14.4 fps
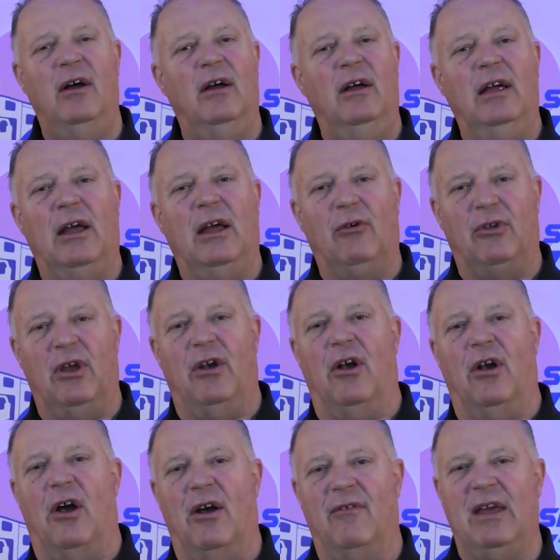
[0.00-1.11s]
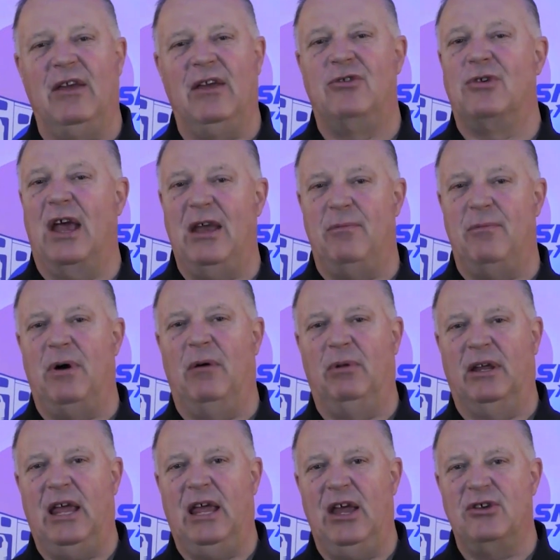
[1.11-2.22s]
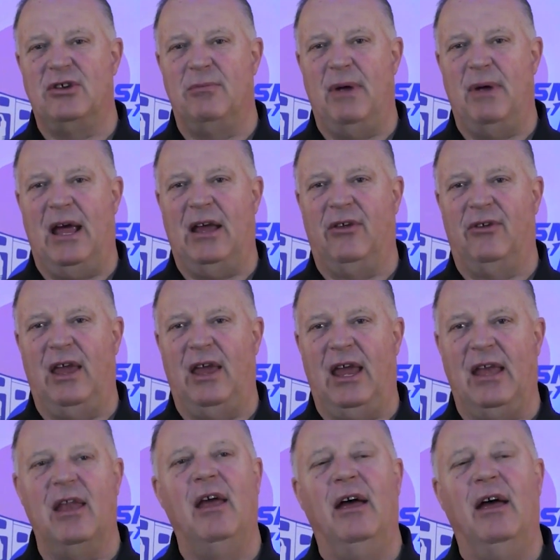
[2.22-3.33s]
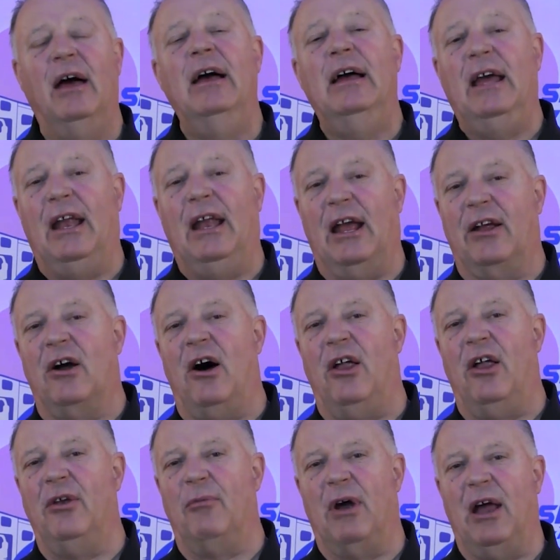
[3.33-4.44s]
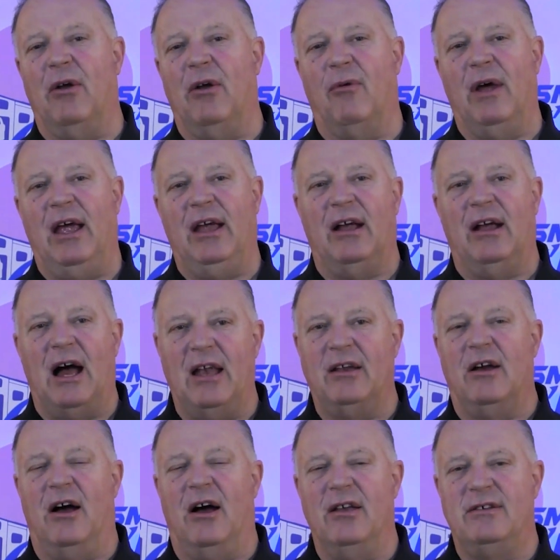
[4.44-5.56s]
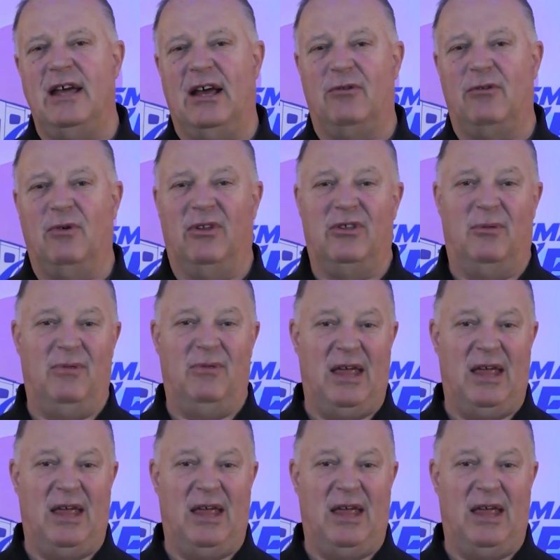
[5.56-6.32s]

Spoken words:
It was in an RV trade publication magazine. And I called them right away, got in contact with them.